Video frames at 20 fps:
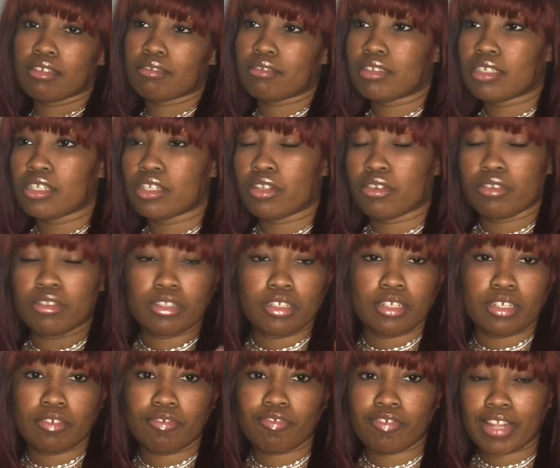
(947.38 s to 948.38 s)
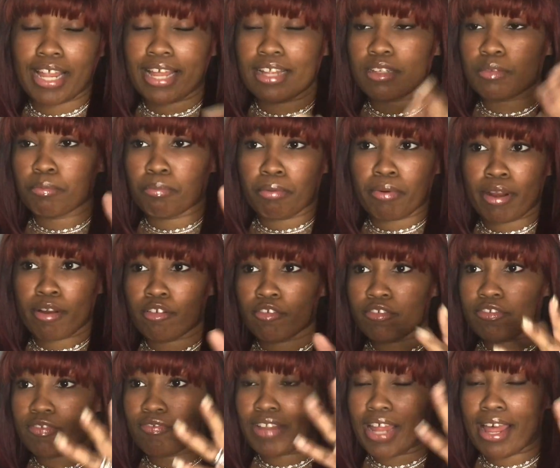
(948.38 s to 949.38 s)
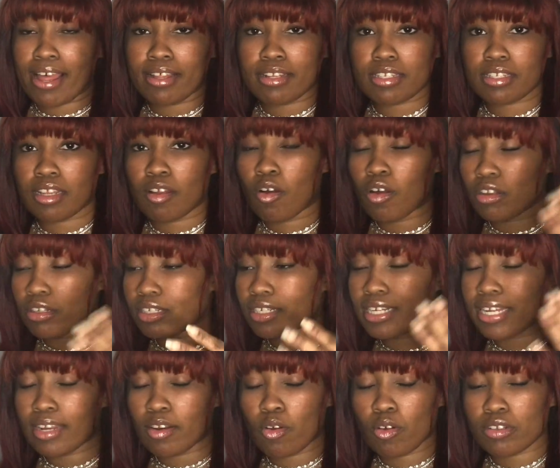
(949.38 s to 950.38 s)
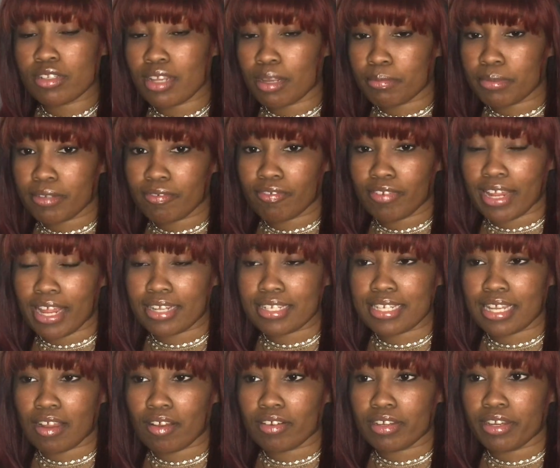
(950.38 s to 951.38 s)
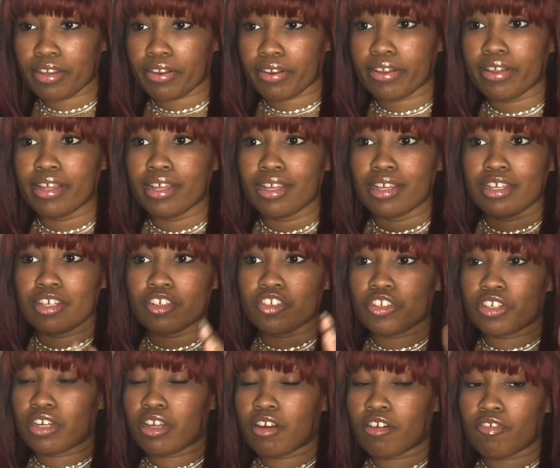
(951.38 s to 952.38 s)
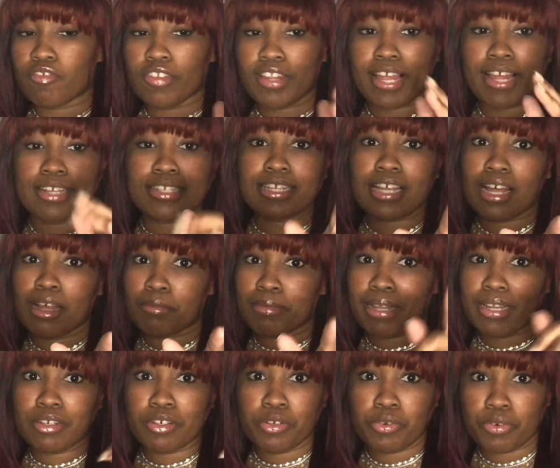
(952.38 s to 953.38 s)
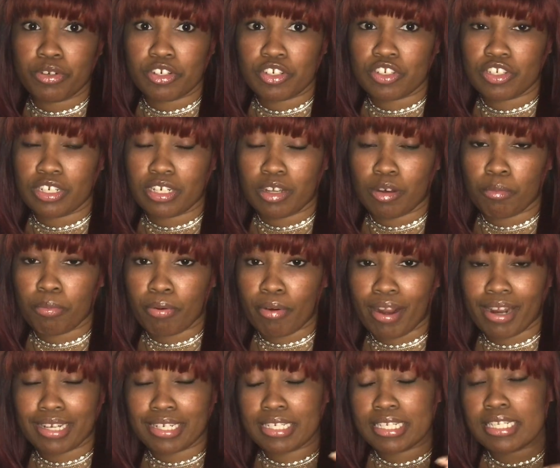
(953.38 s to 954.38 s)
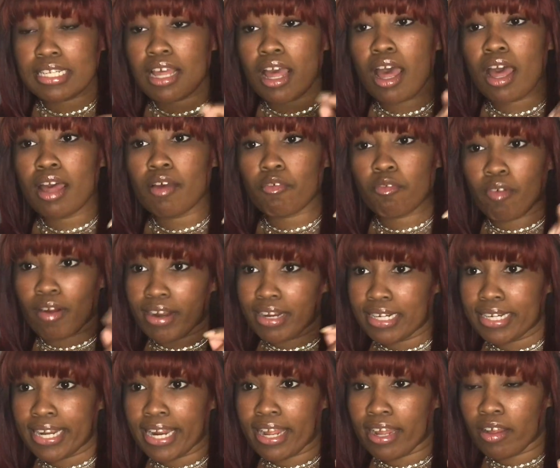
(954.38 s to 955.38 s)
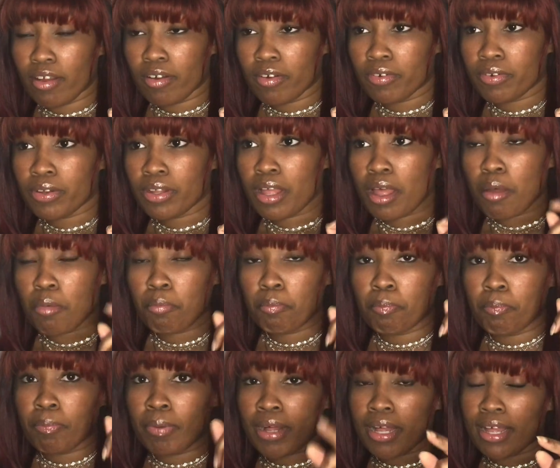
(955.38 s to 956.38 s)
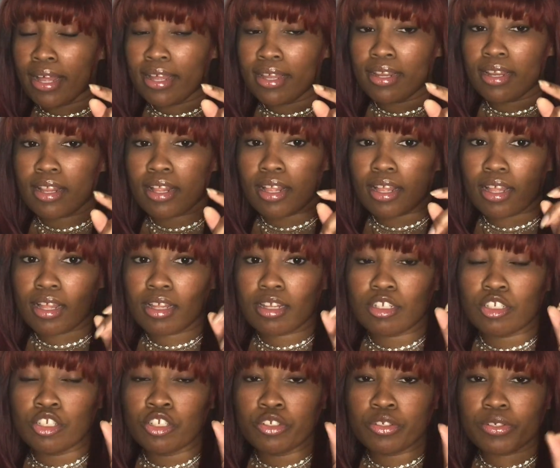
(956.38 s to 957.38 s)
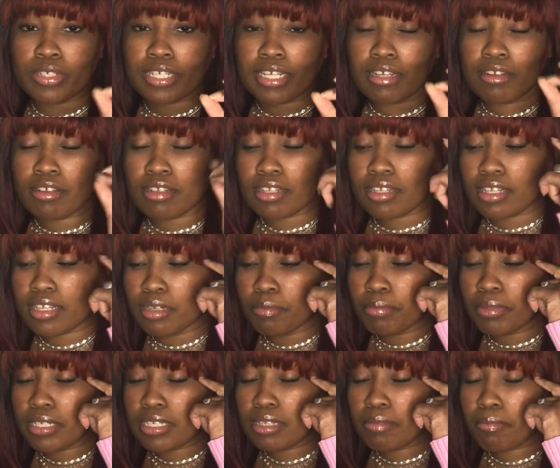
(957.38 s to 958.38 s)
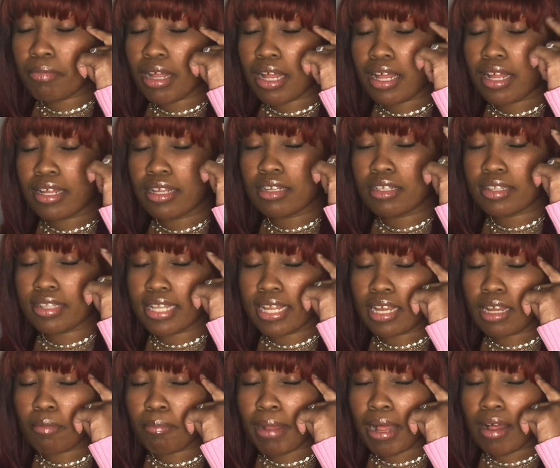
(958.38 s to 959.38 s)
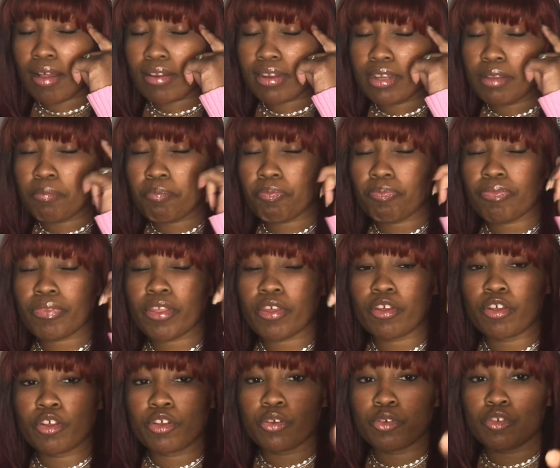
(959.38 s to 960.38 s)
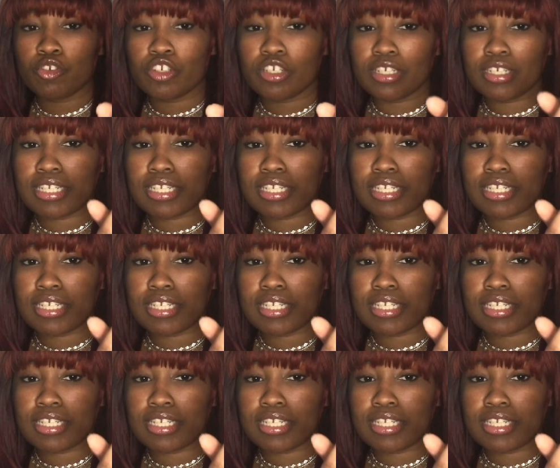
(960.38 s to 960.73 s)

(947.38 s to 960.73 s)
You know, you get flats, brown flats. They got all types of flats out here. Chanel flats. I'm not doing Chanel price right now, but keep this in mind. Think about it. Gucci